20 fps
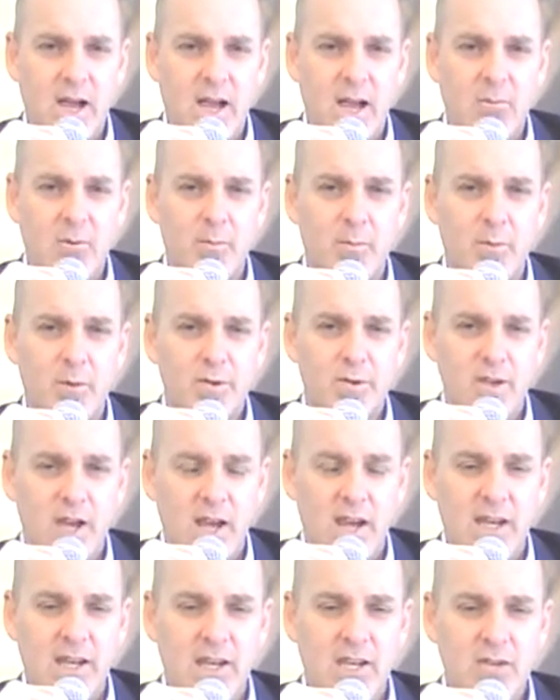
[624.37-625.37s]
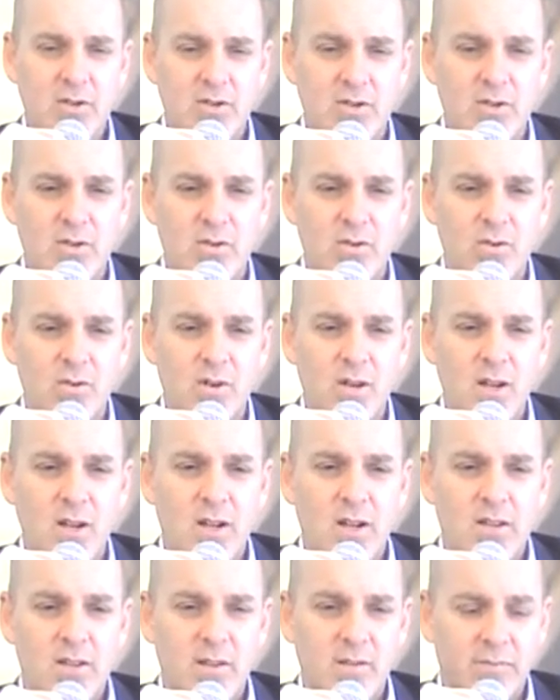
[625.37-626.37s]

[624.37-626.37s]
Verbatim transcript: the Bible pertaining to